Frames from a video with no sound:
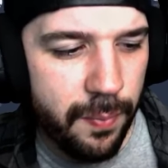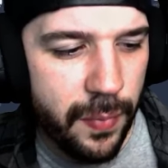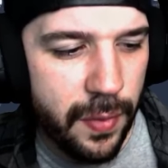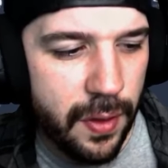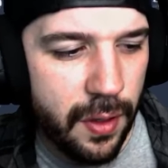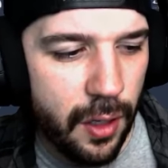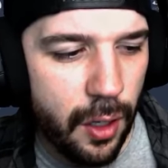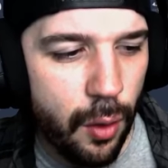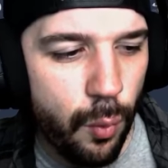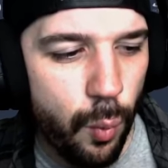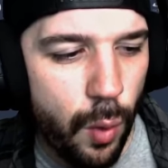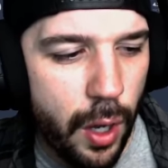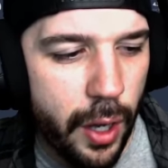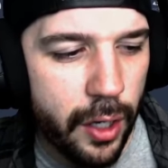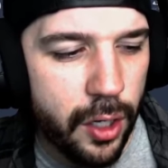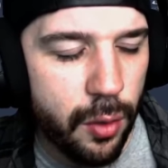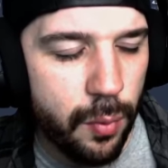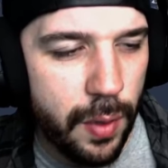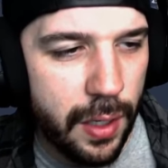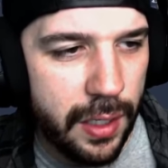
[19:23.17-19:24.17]

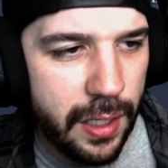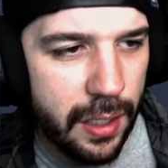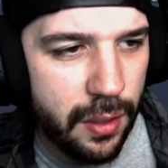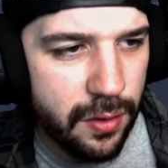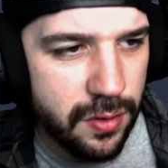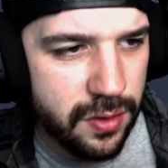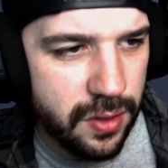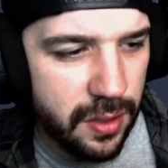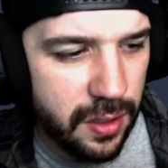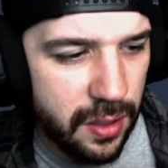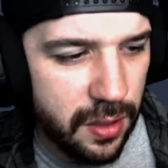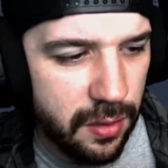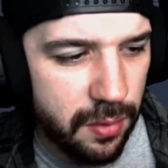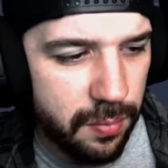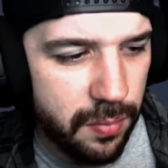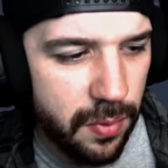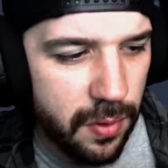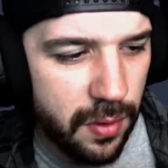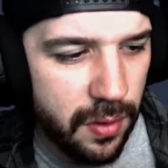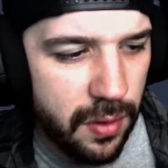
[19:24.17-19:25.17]
Walker right now is the
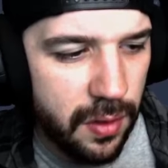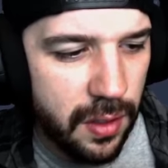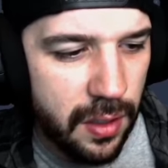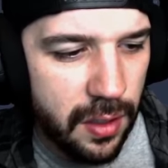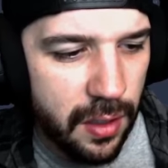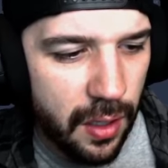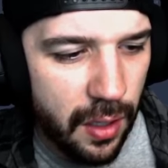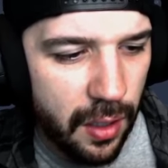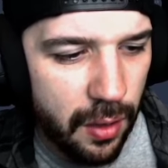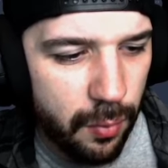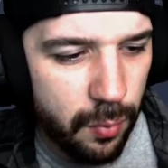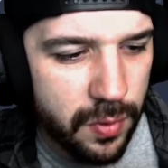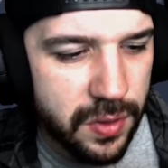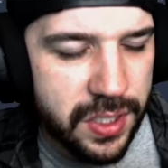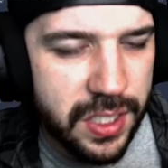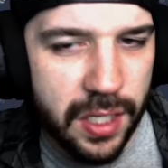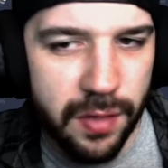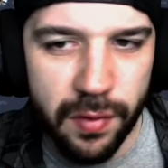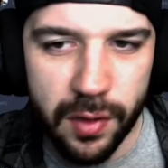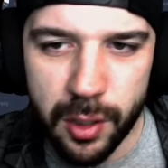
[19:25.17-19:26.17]

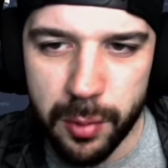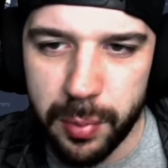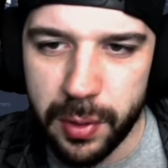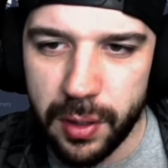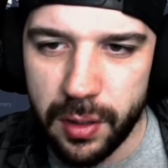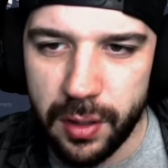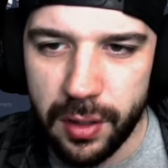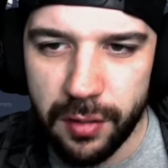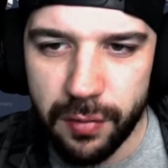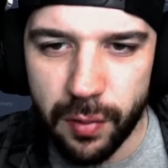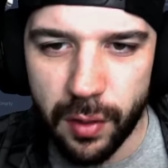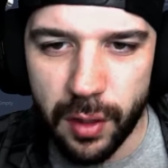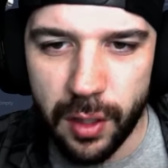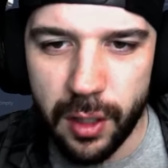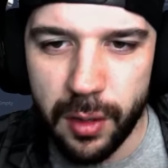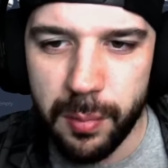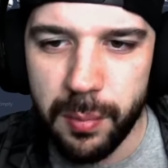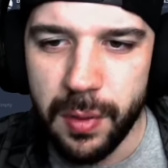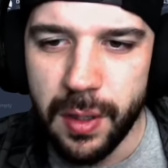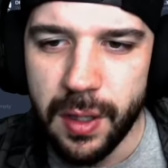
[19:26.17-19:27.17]
receiving ability for
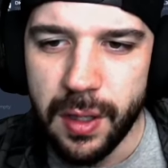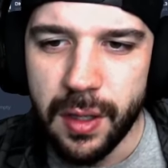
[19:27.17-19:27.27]
him.